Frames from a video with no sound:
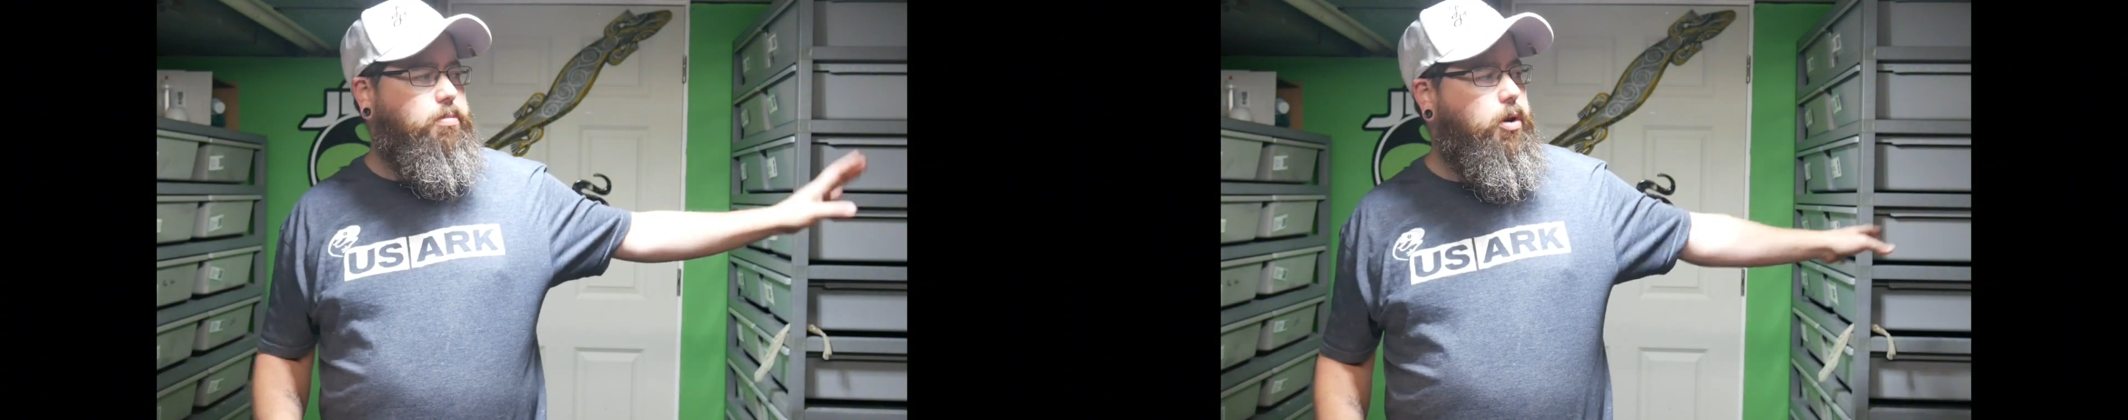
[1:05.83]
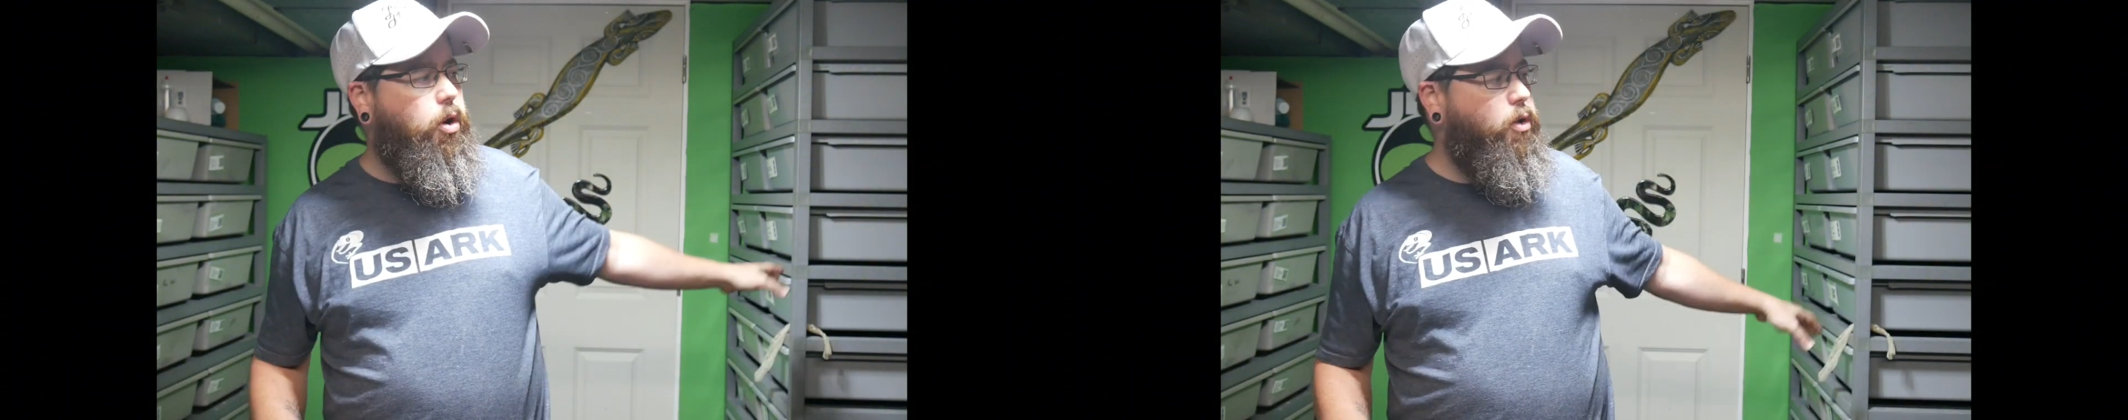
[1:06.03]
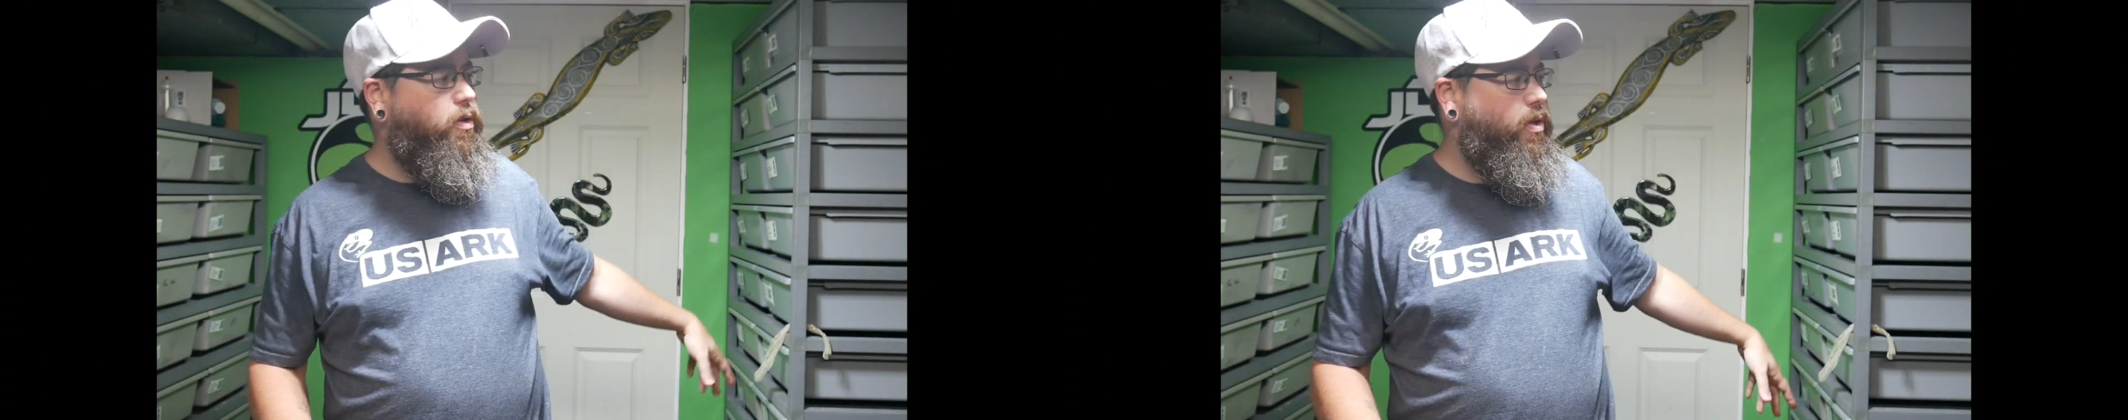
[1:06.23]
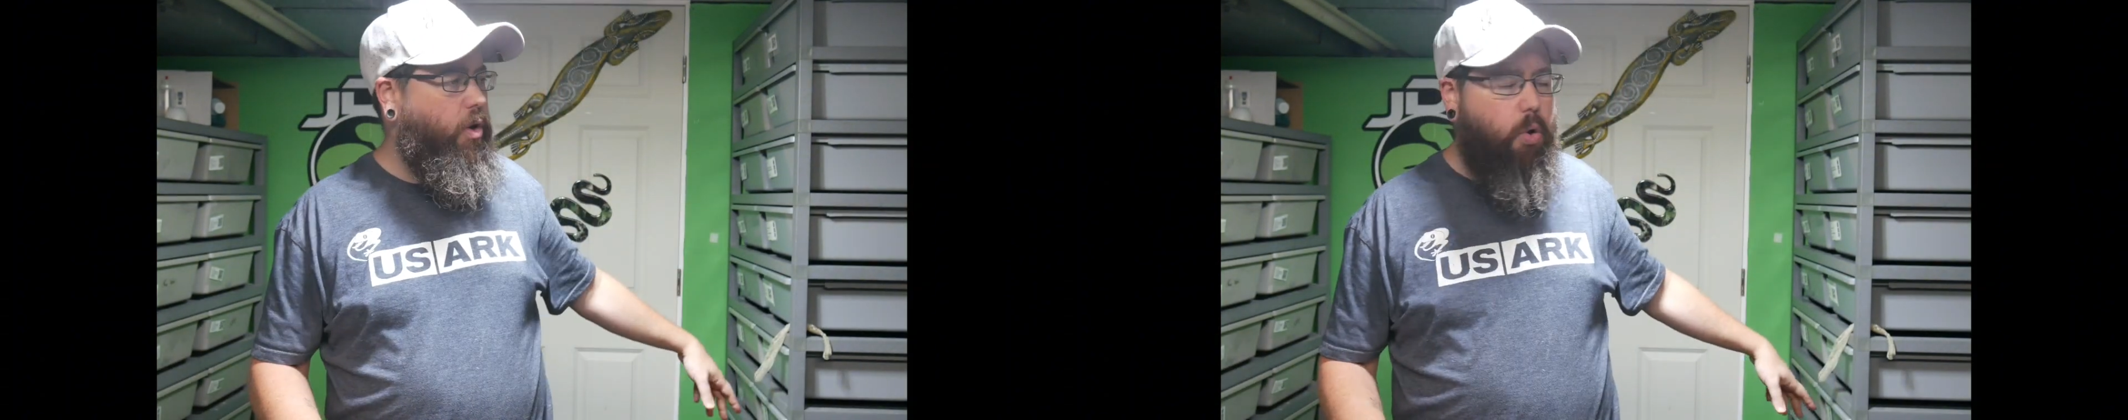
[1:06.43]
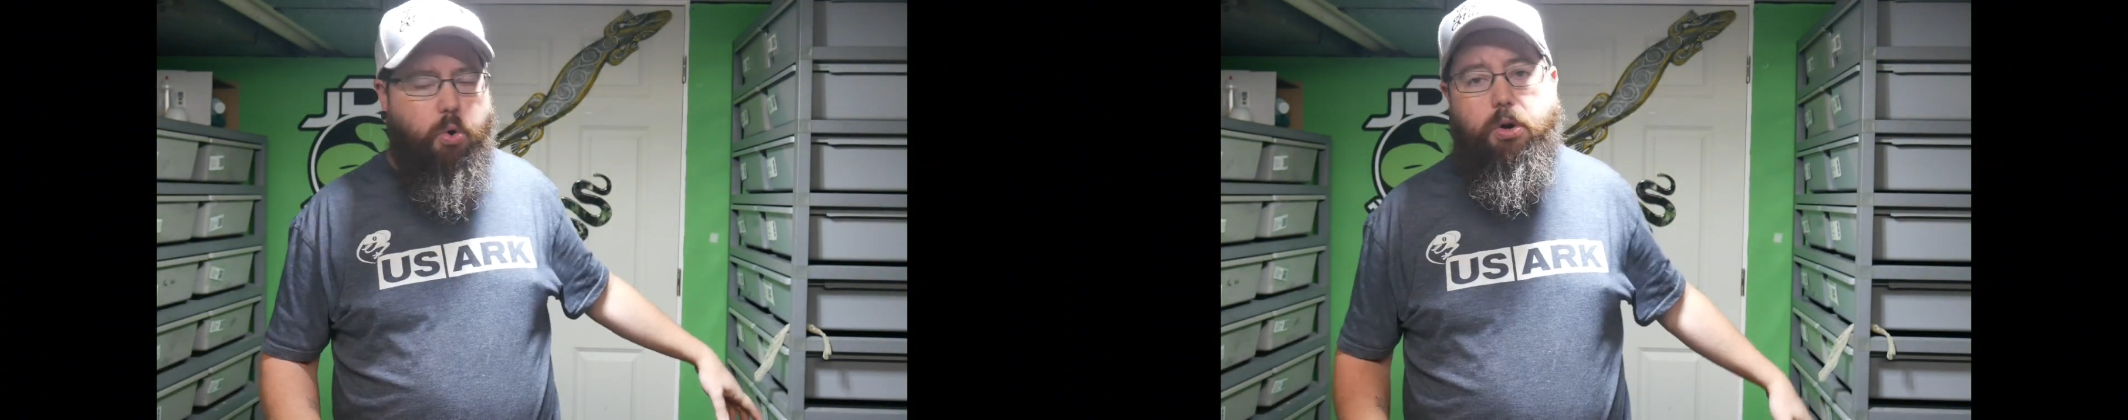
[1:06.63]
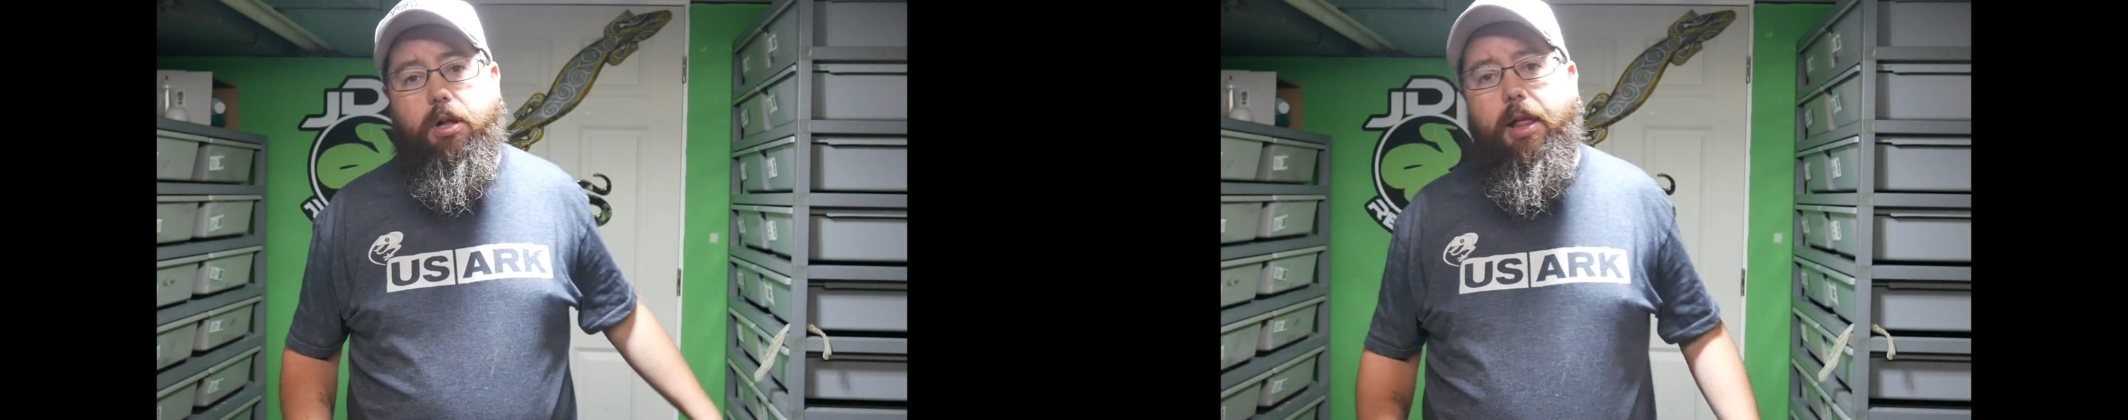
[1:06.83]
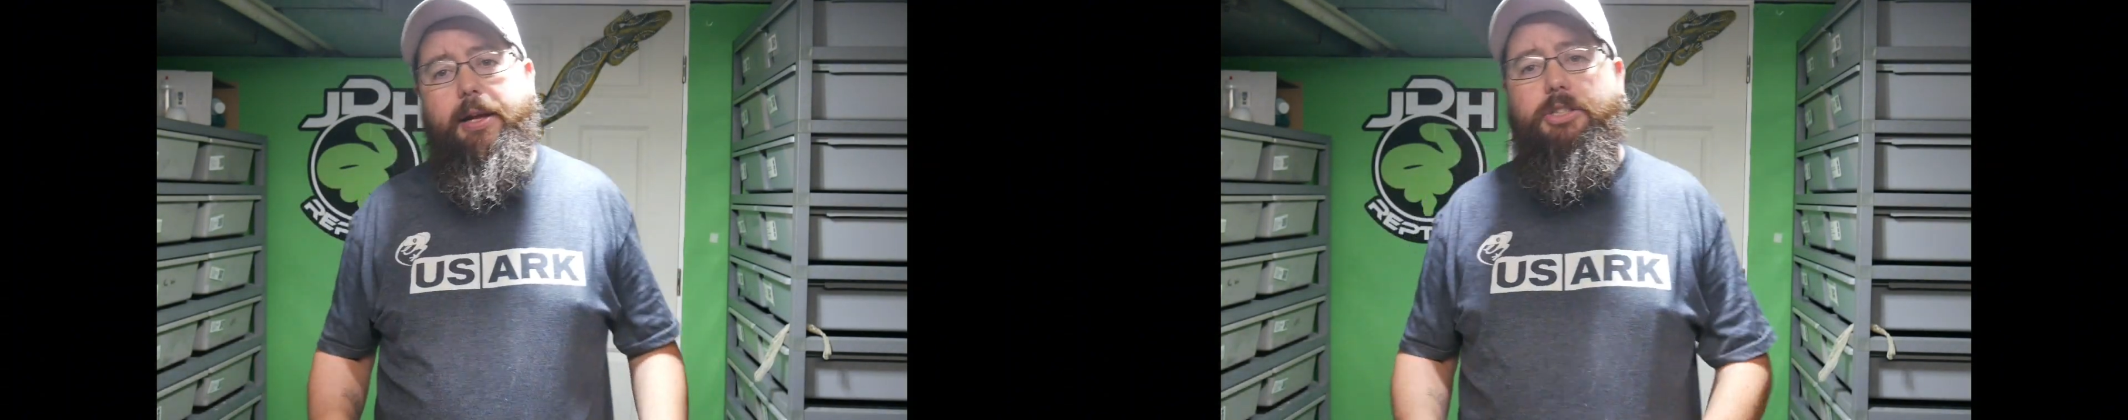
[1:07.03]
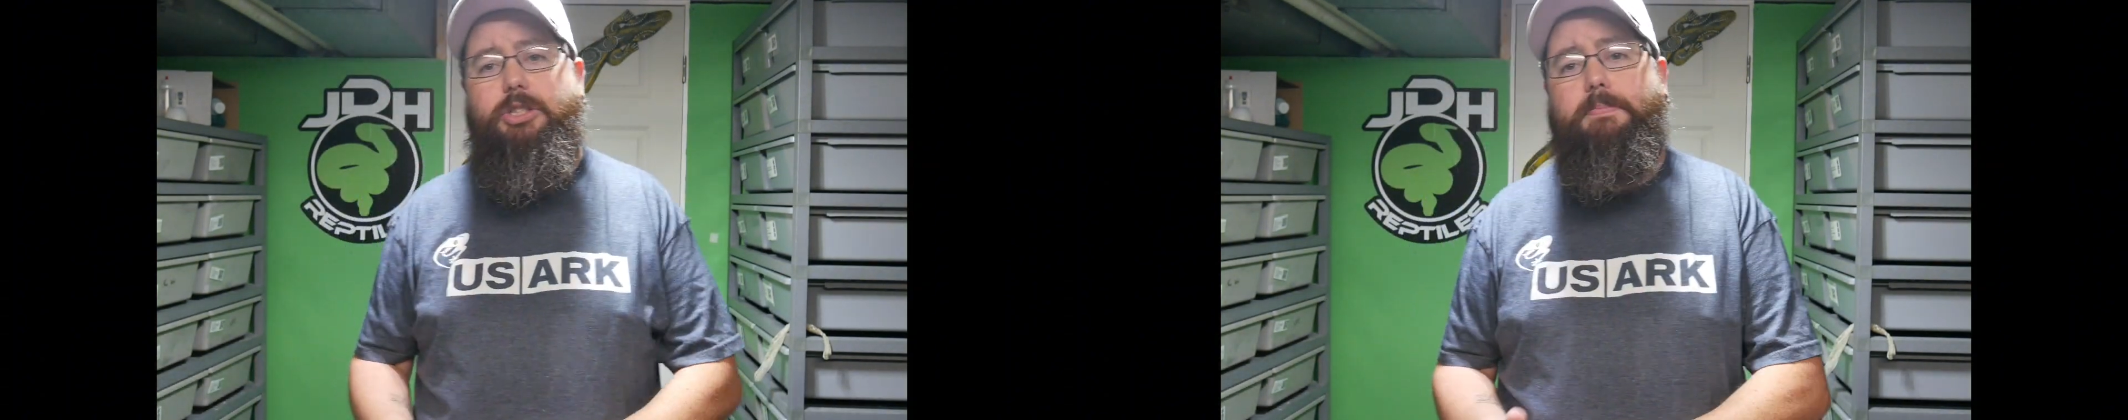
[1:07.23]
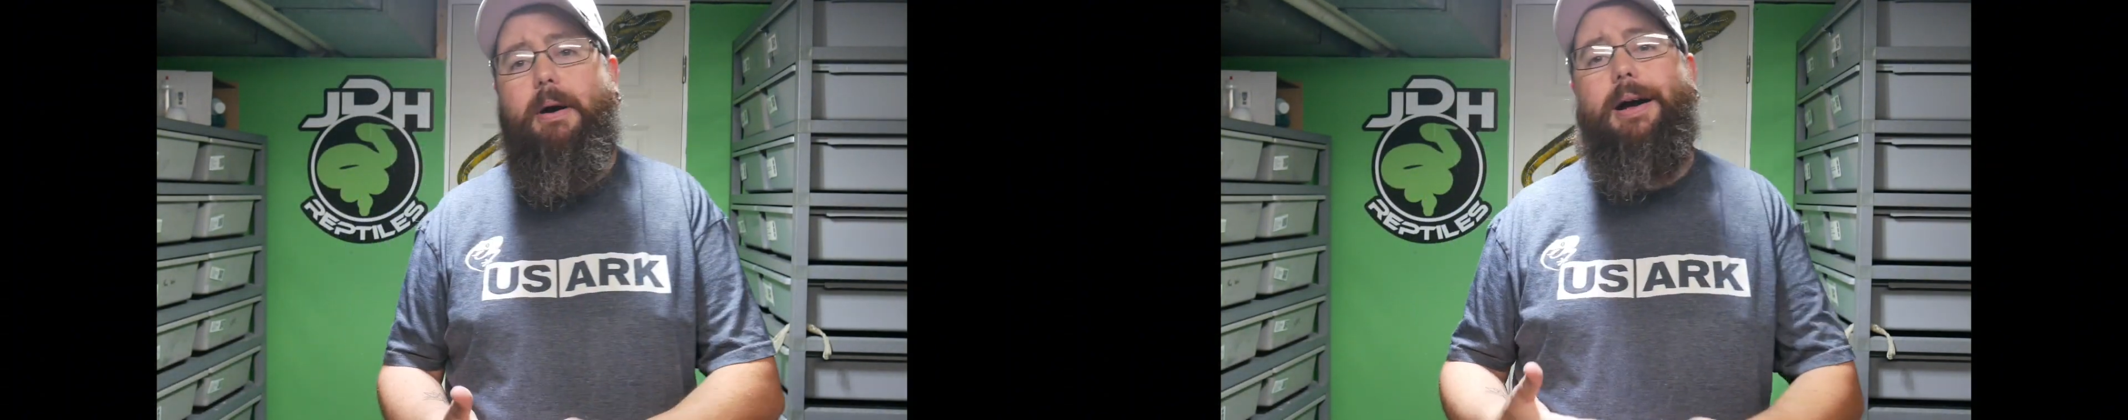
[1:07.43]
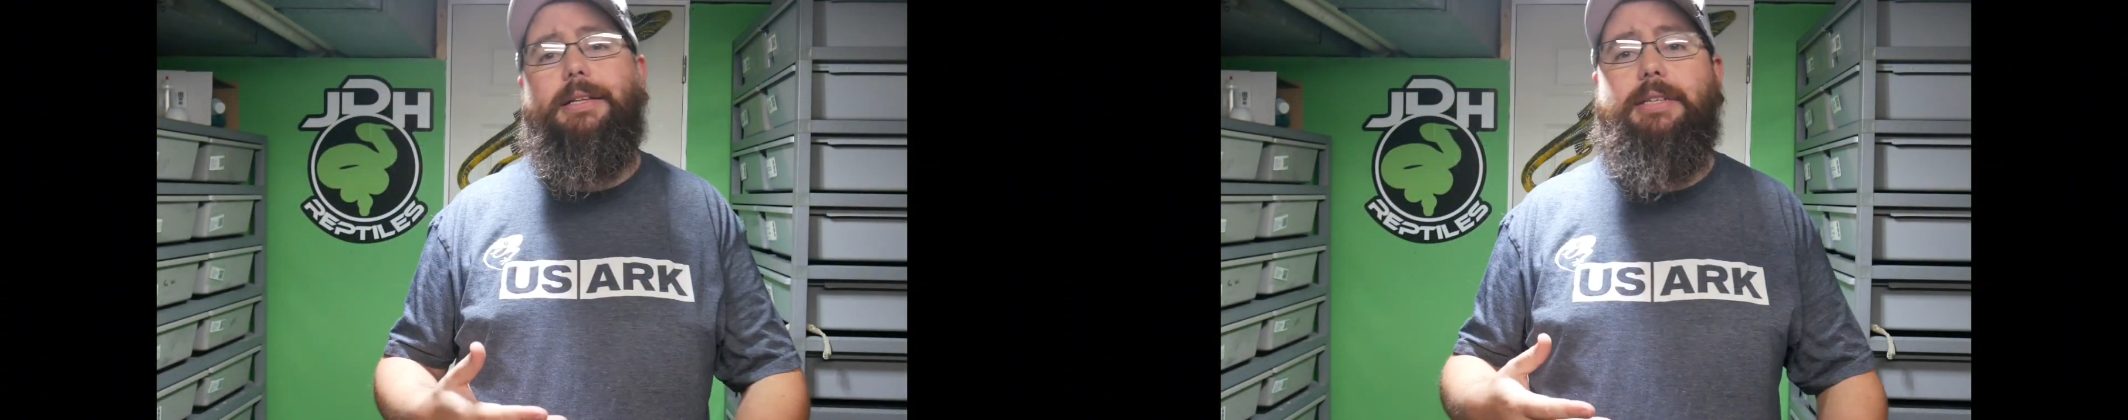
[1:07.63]
go over the whole clutch,
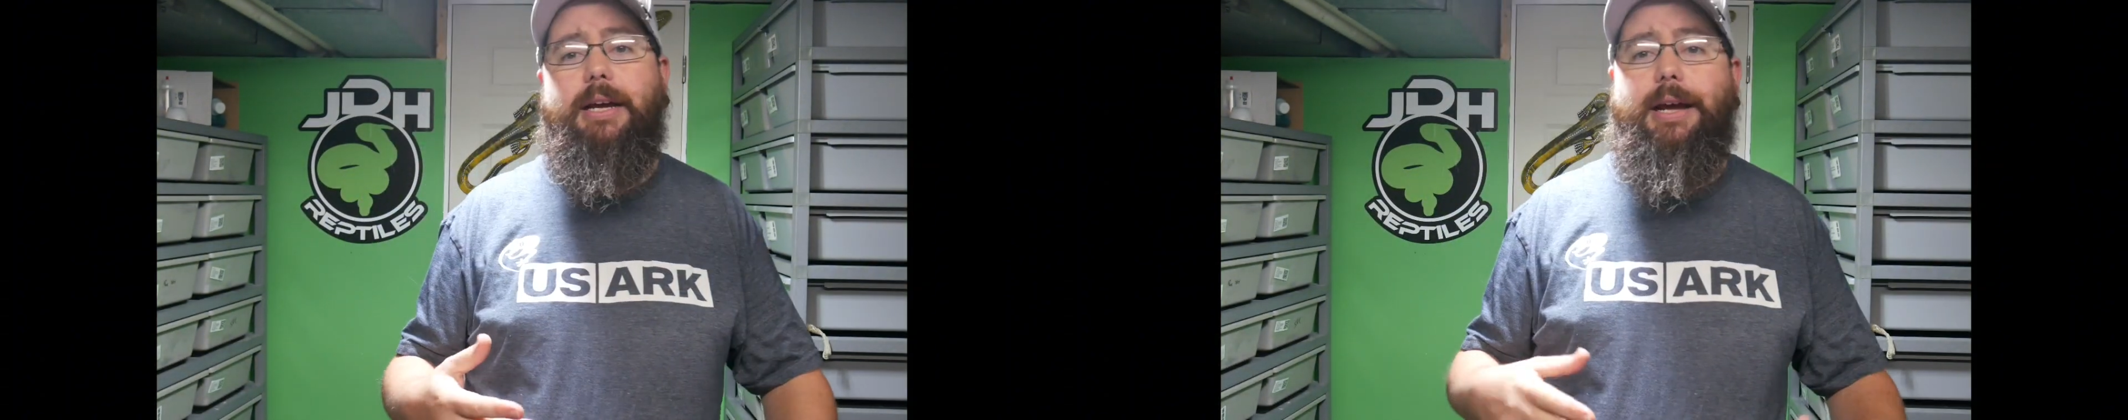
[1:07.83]
but